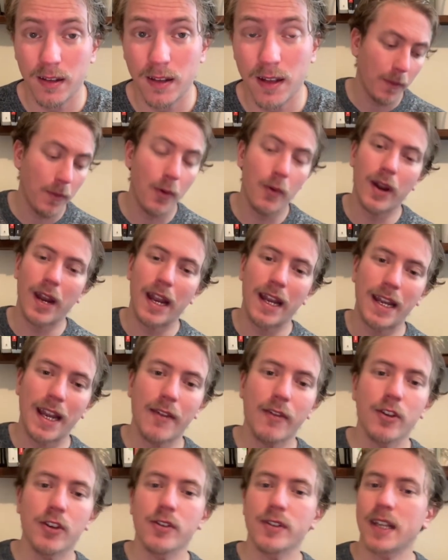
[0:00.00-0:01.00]
But what I
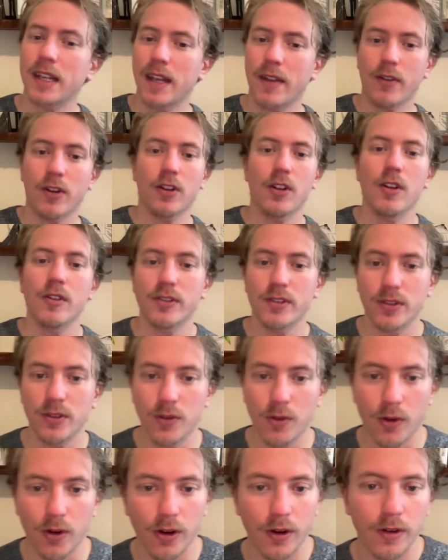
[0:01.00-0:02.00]
never do is I never close the
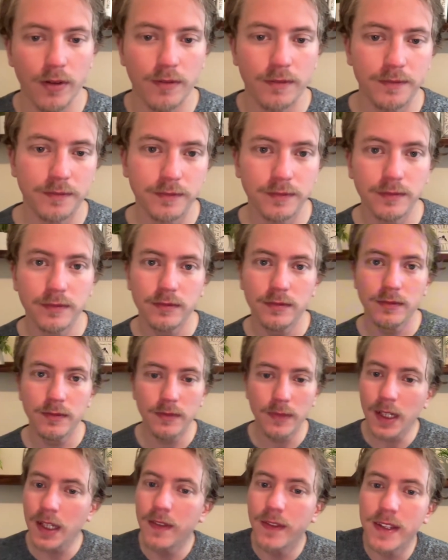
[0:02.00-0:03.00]
door.
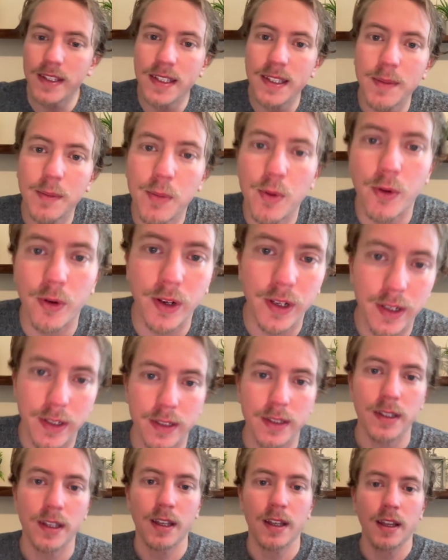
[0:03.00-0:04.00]
This is important.
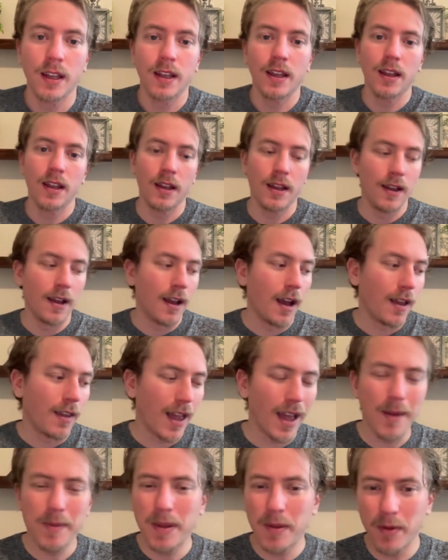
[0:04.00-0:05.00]
A
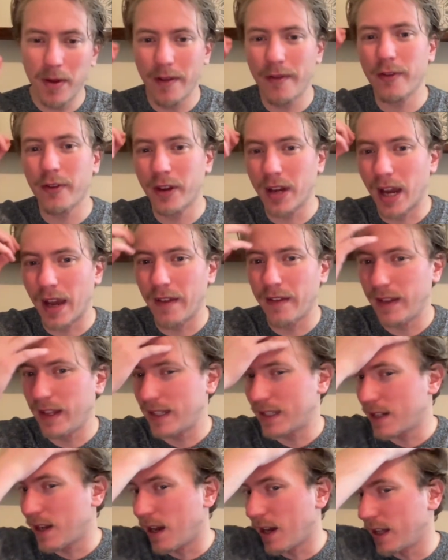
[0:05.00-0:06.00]
lot of people have forgotten
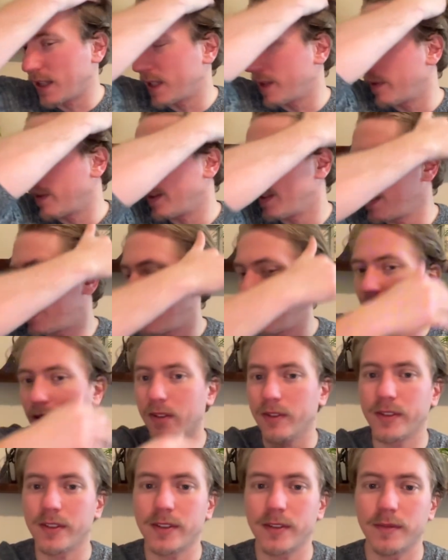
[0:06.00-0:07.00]
this concept in
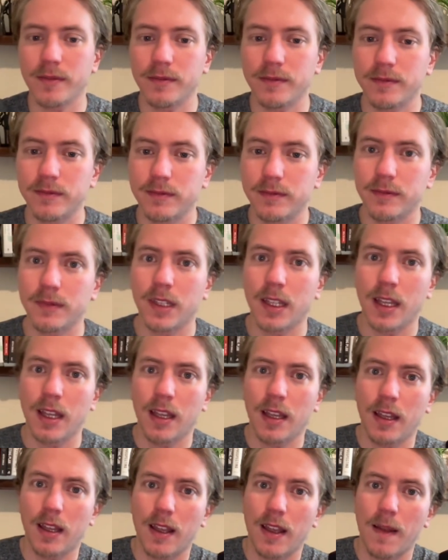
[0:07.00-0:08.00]
sales.
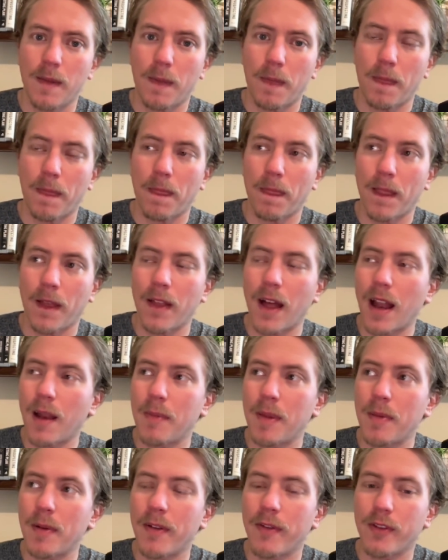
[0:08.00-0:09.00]
A lot of
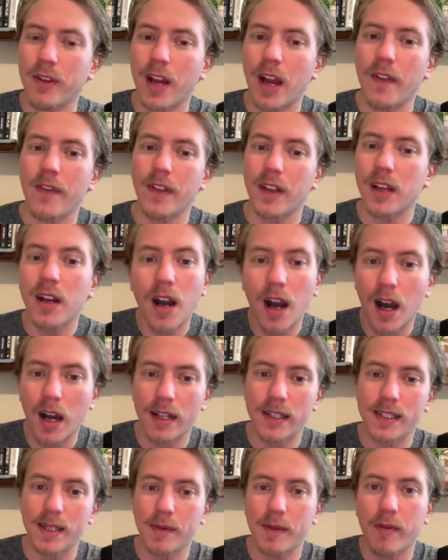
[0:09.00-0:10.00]
people have forgotten the
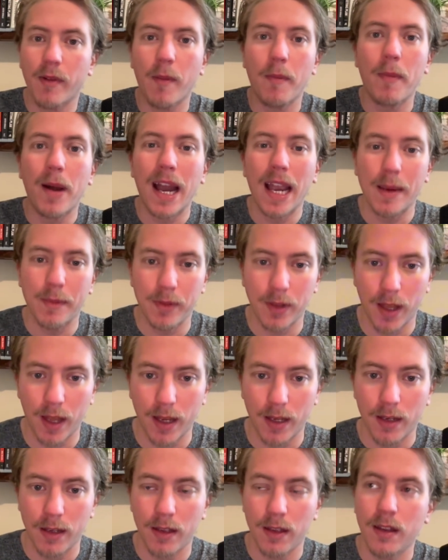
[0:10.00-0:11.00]
concept of a
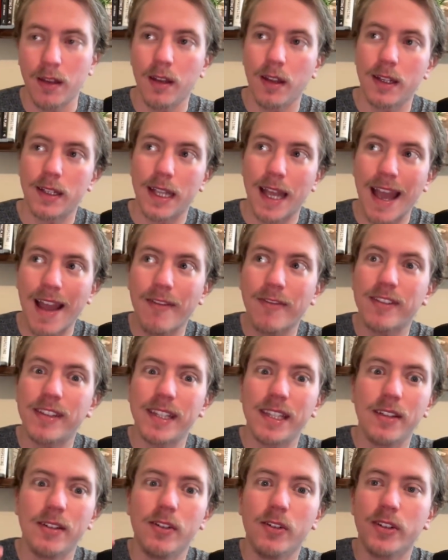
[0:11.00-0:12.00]
pipeline. To have
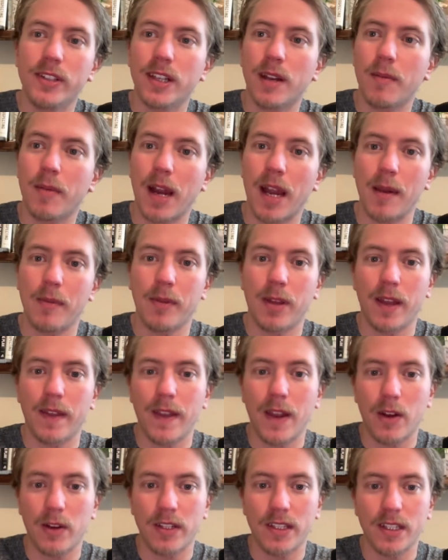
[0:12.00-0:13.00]
deals in a pipeline
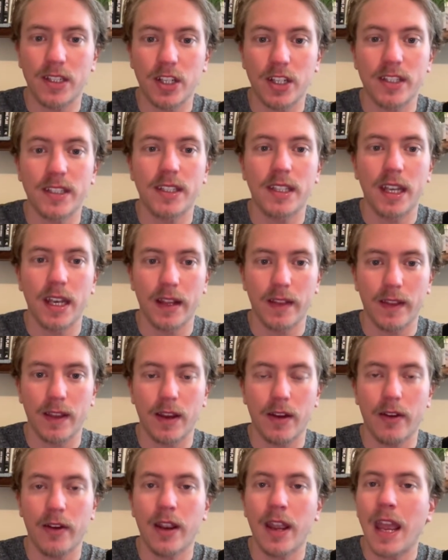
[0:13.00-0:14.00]
that are just sitting
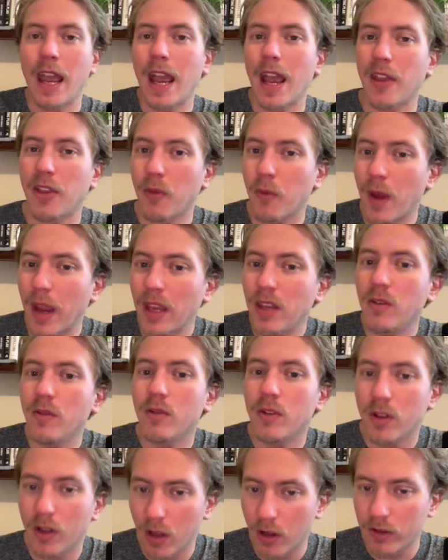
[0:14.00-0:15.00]
there. And the way you
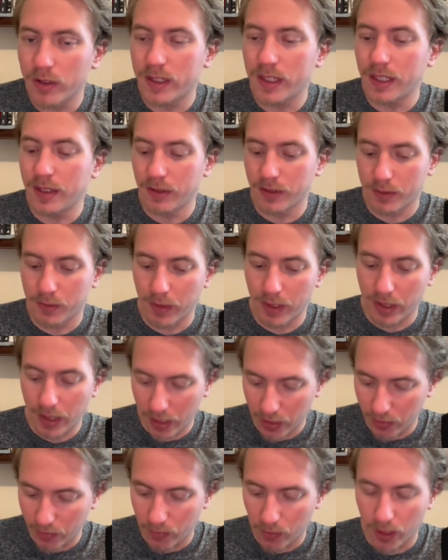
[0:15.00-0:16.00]
close deals
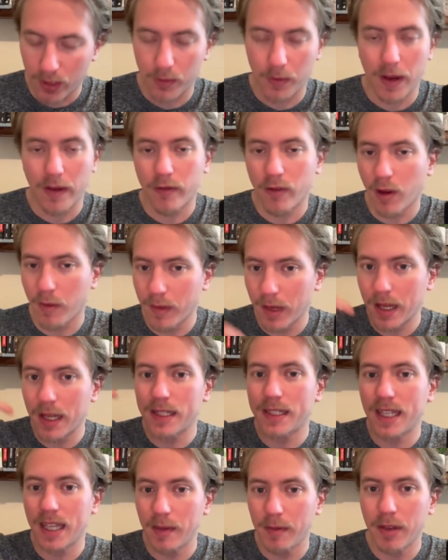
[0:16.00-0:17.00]
that you've walked away from
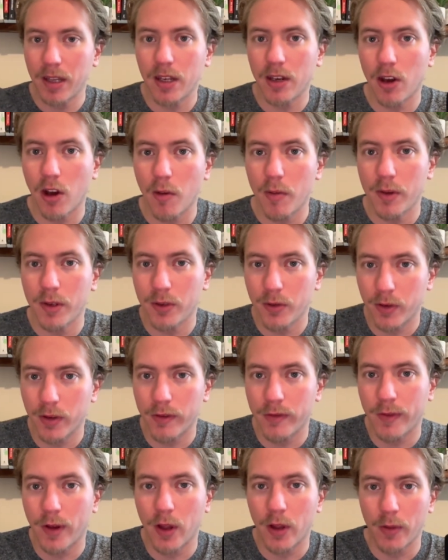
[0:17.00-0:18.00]
is keeping an open door to
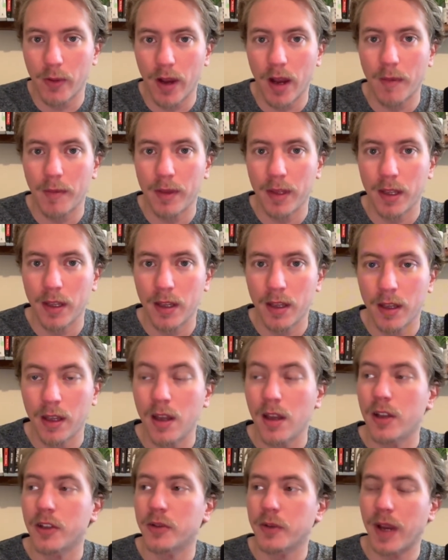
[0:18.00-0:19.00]
follow up.
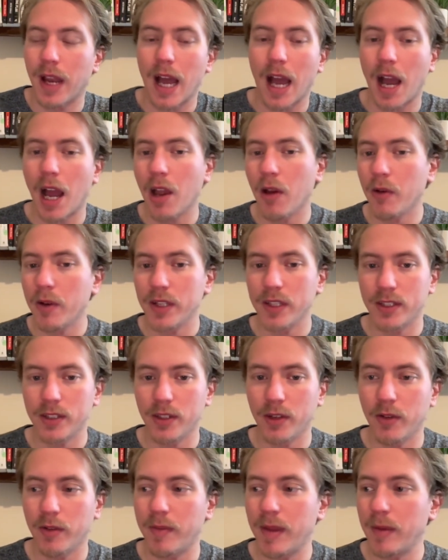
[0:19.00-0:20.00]
So what I always
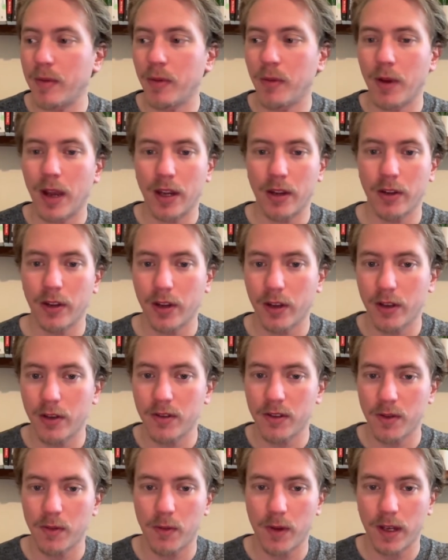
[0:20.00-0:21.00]
do with people who I couldn't
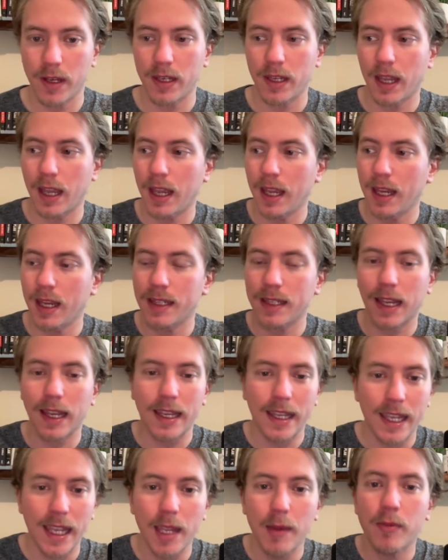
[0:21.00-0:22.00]
close on one day is I
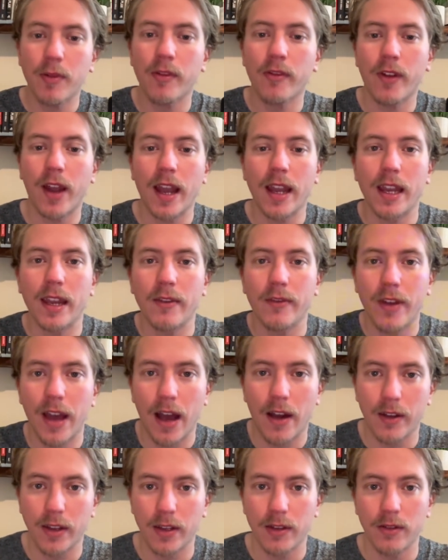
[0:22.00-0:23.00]
keep providing
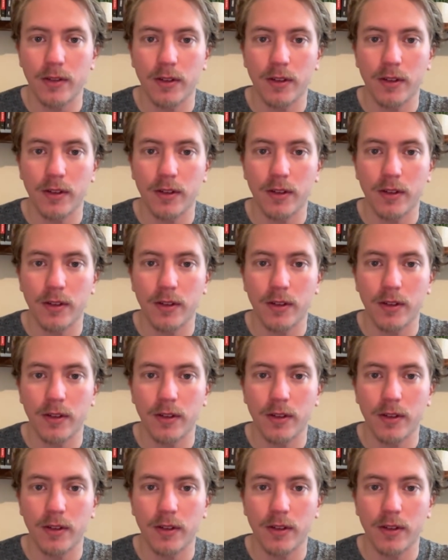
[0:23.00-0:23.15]
value.